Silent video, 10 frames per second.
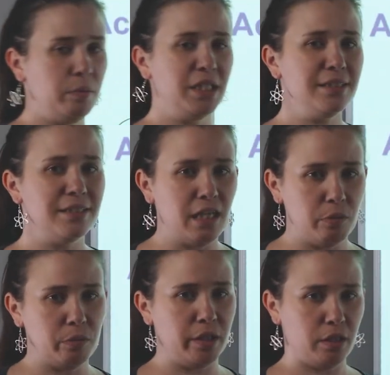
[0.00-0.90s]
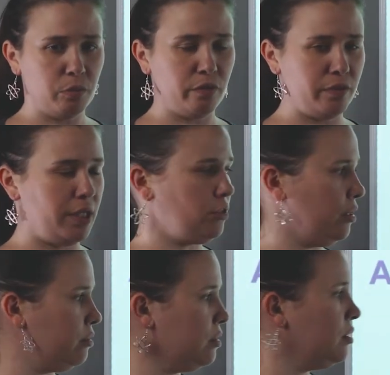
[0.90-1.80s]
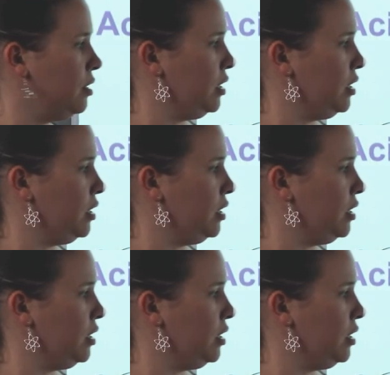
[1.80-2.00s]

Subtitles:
I'm going to double my number of electrons.